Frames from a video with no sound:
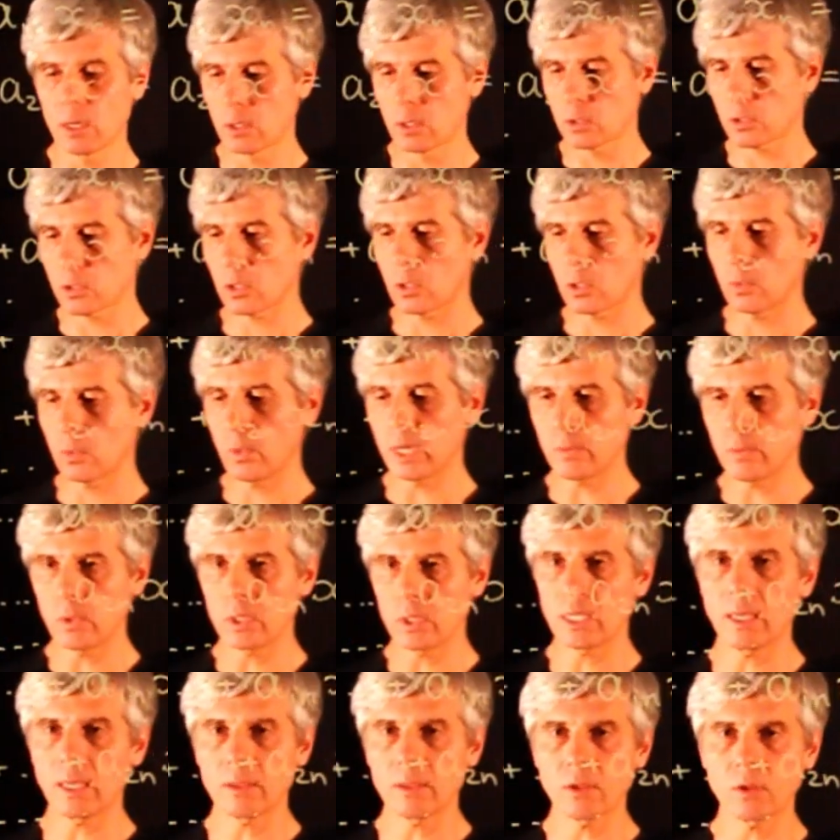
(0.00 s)
So when we
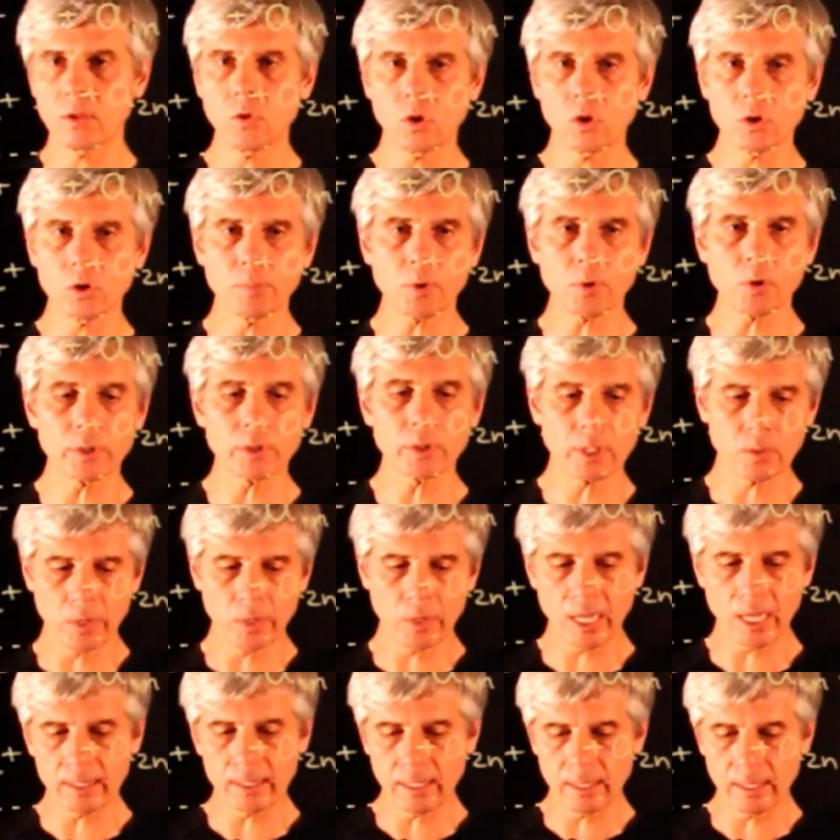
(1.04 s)
take the dot product, we
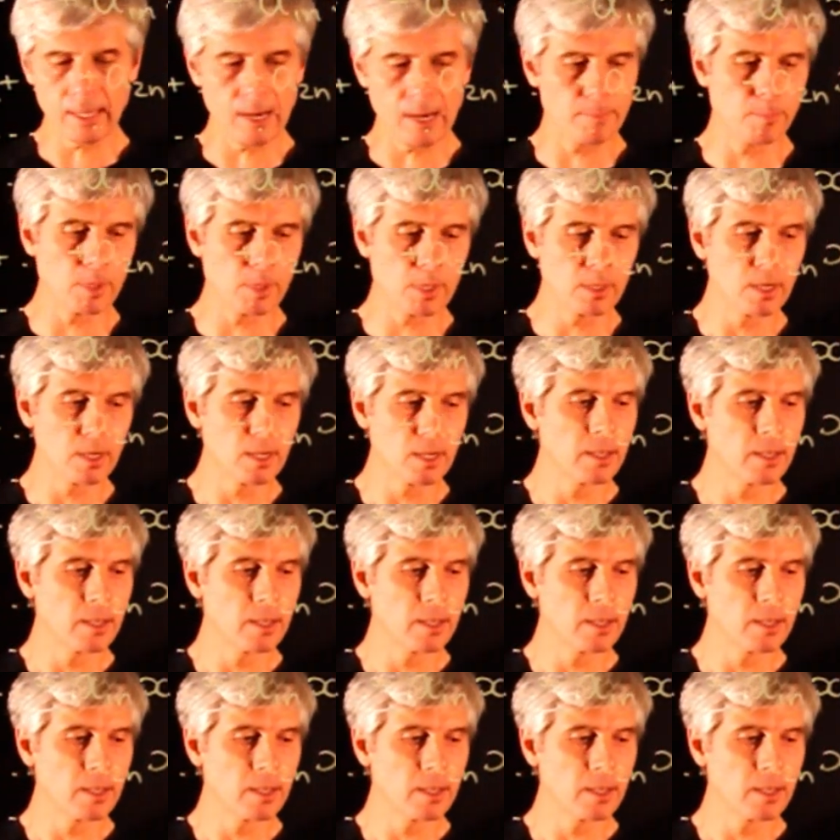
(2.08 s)
get a number,